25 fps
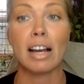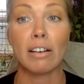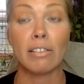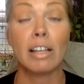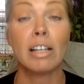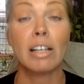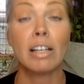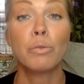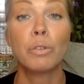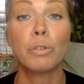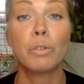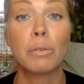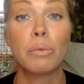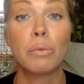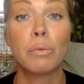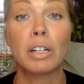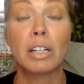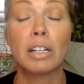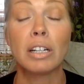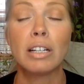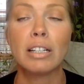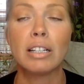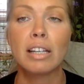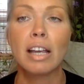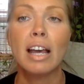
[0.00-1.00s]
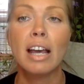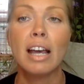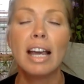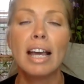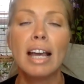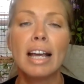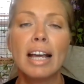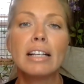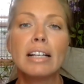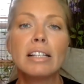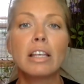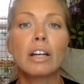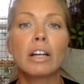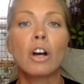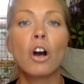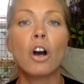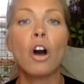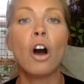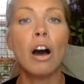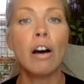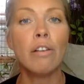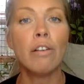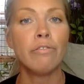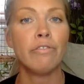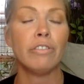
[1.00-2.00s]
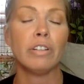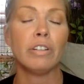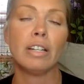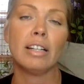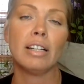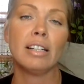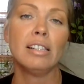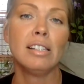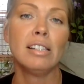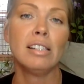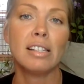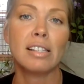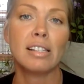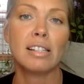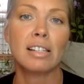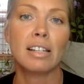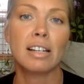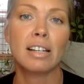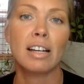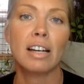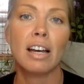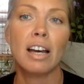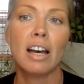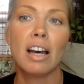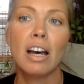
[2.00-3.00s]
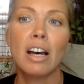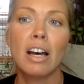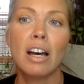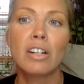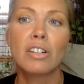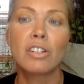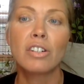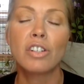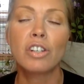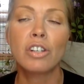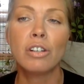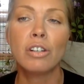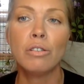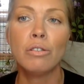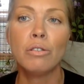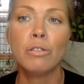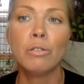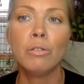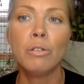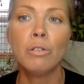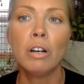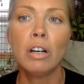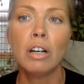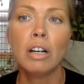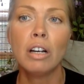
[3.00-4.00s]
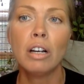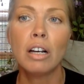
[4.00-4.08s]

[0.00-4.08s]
That's really what it is the confidence to